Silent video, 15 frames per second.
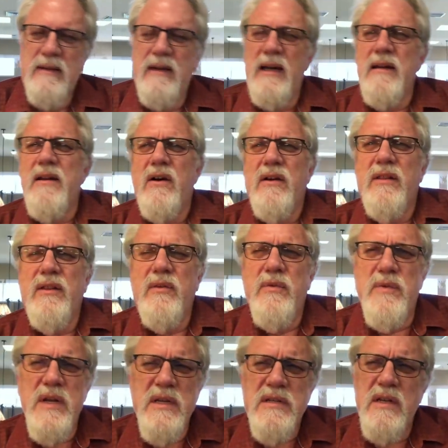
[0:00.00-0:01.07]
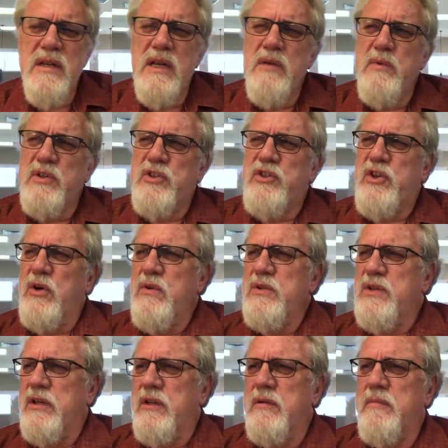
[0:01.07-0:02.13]
And the reason he was
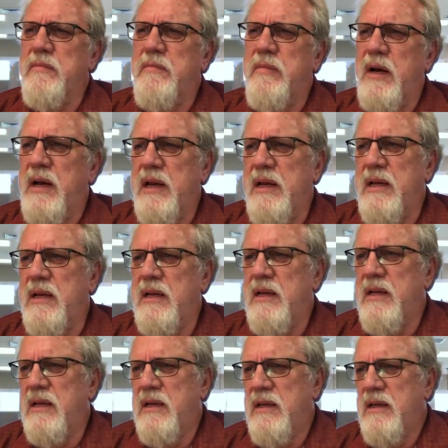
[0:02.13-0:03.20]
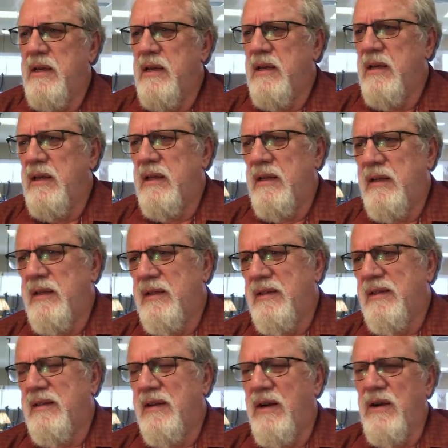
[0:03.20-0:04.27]
chosen by
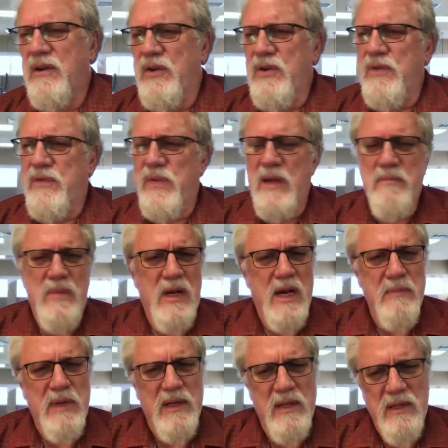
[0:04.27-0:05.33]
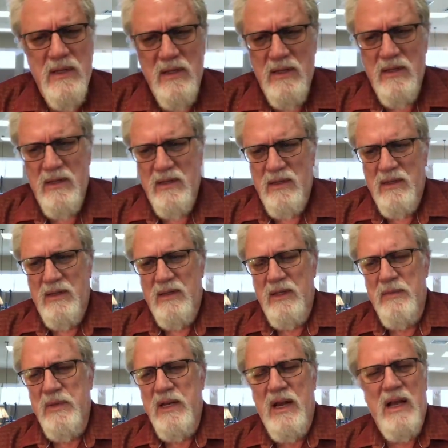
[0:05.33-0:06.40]
our good friend Muhammad
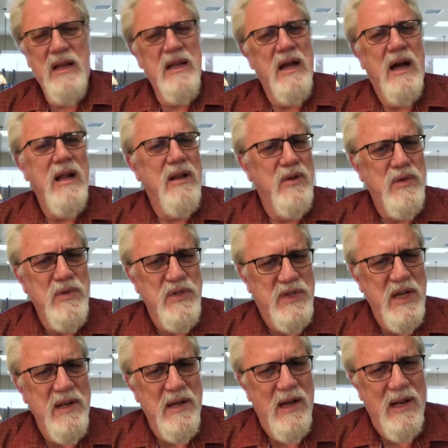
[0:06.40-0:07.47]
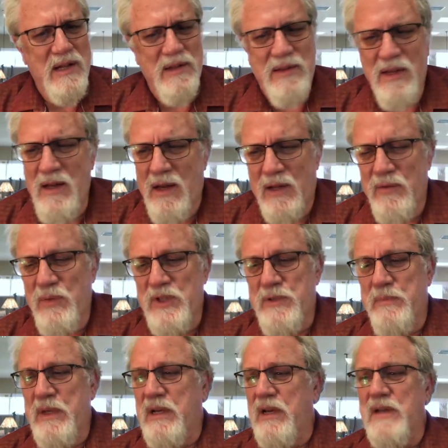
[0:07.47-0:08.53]
Ibn Ali al-Huzayni al-Haddad was
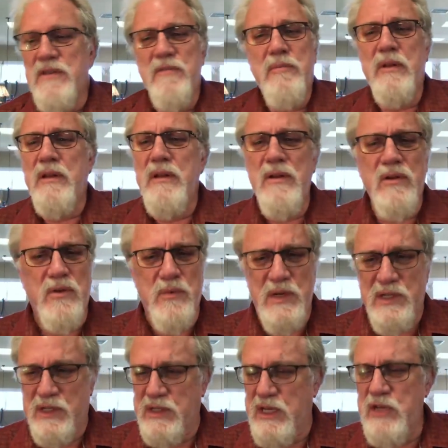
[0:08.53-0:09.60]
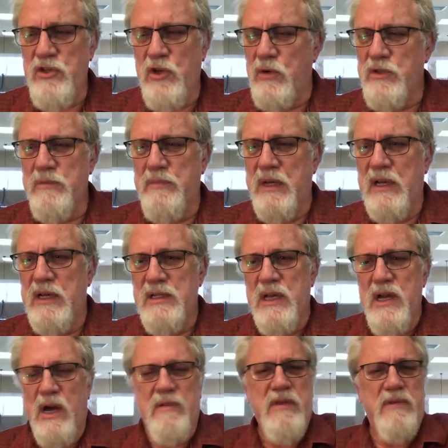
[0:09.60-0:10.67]
because of political reasons. He chose him because
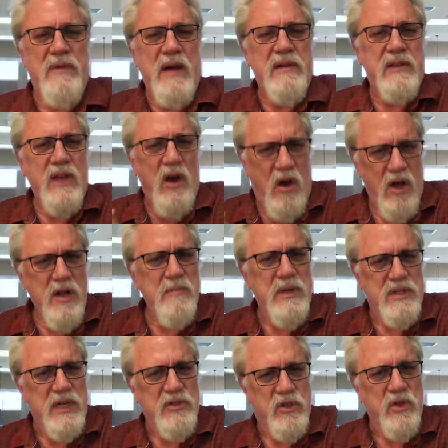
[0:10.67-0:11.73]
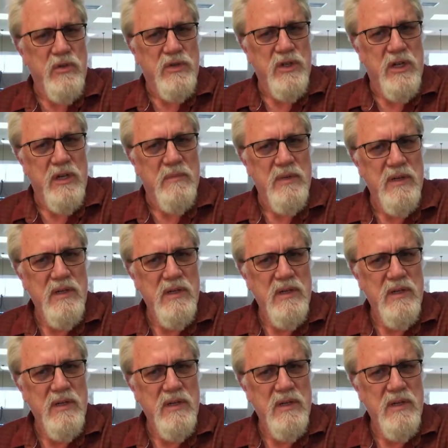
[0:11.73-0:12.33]
of the fact that the Ottomans had chosen him.